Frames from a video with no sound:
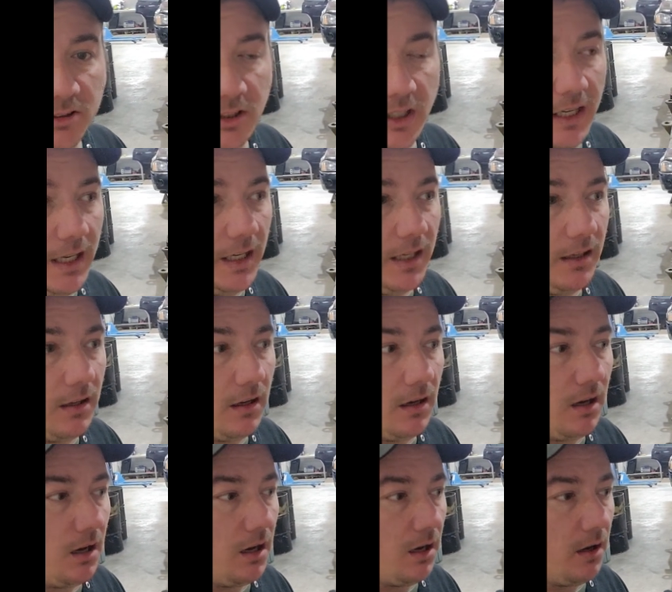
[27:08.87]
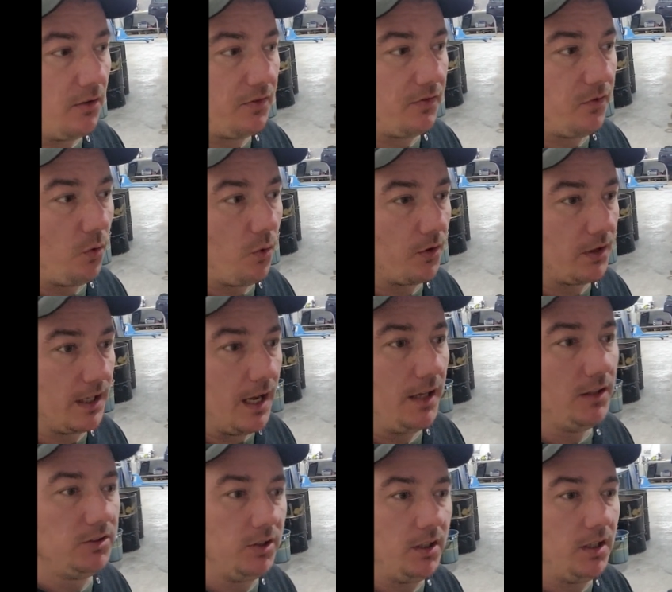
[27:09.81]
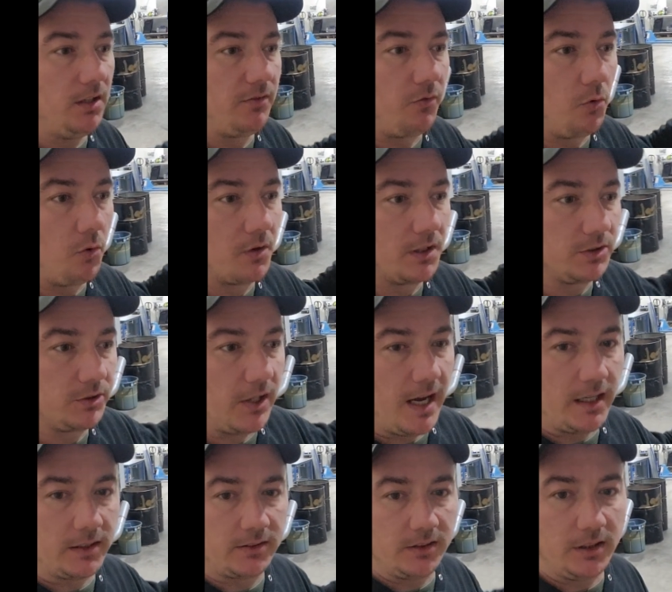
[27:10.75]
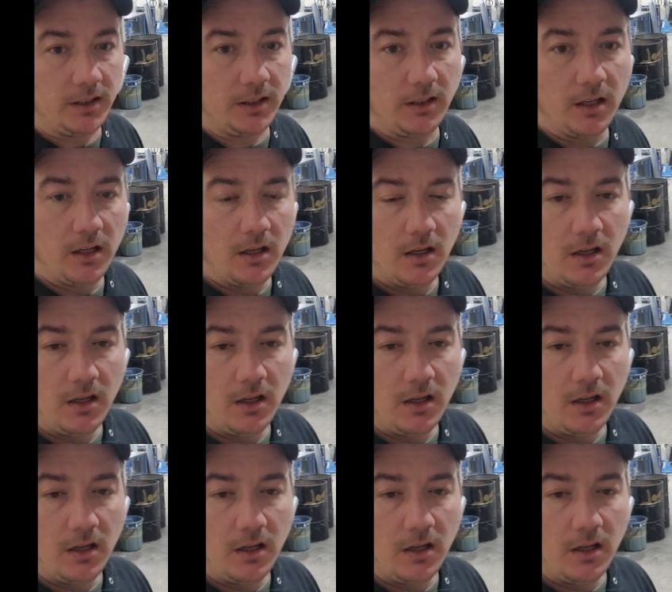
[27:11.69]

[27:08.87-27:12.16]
machining uh, for the engine, for the chassis,